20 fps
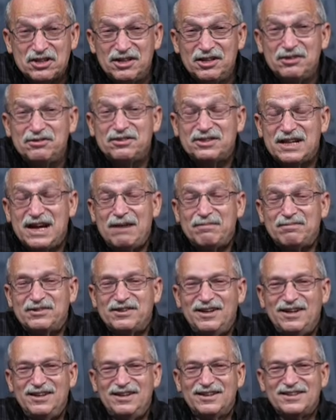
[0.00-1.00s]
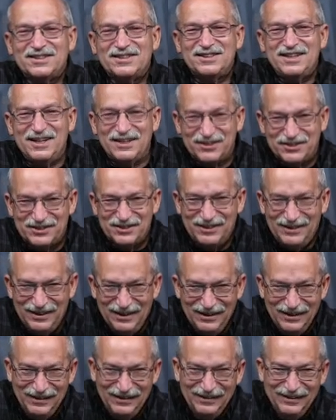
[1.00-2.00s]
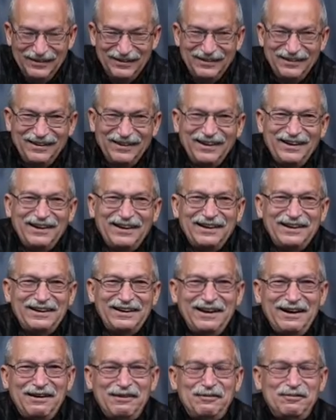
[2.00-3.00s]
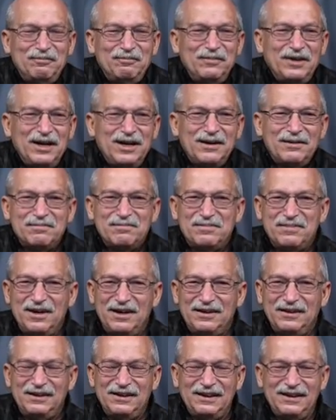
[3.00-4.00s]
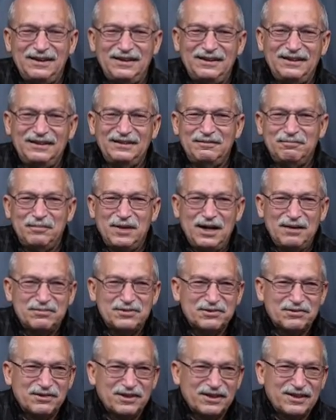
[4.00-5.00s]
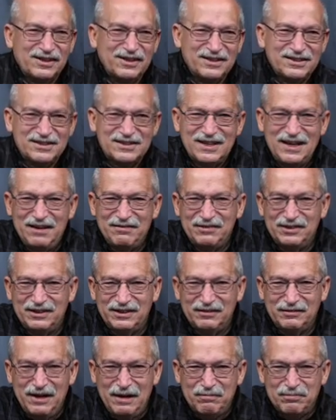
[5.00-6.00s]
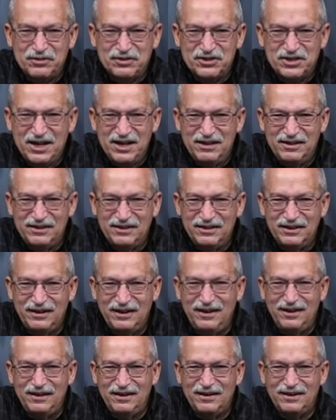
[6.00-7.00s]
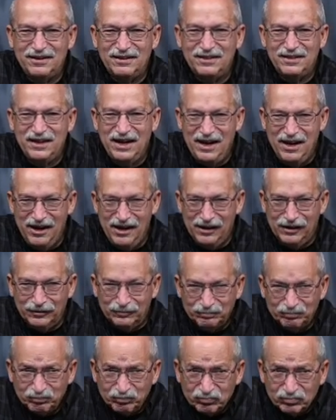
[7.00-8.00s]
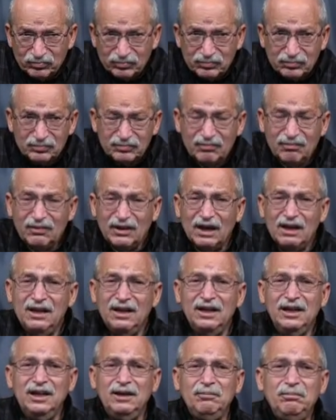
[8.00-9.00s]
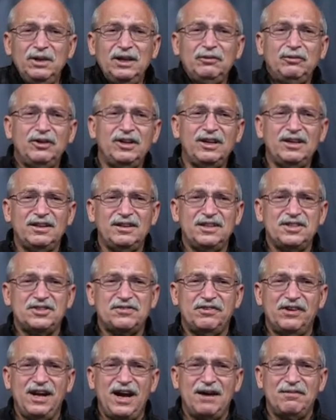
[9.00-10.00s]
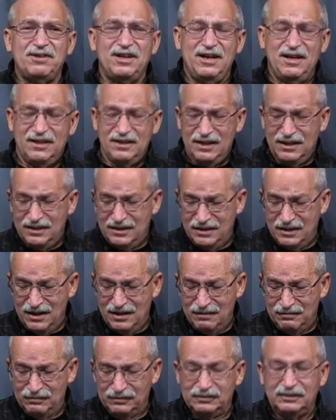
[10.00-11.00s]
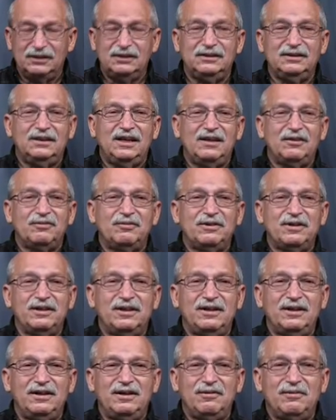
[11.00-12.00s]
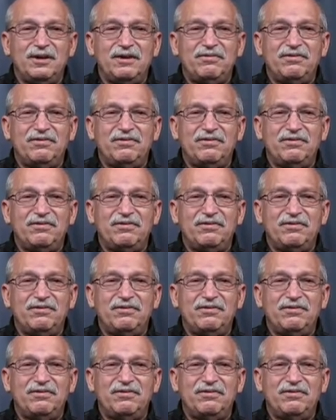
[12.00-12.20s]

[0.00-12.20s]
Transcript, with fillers: a new chapter on extinction, and uh, Bob uh, Bob's work is heavily represented uh, there. But what are these phenomena that uh, that we, we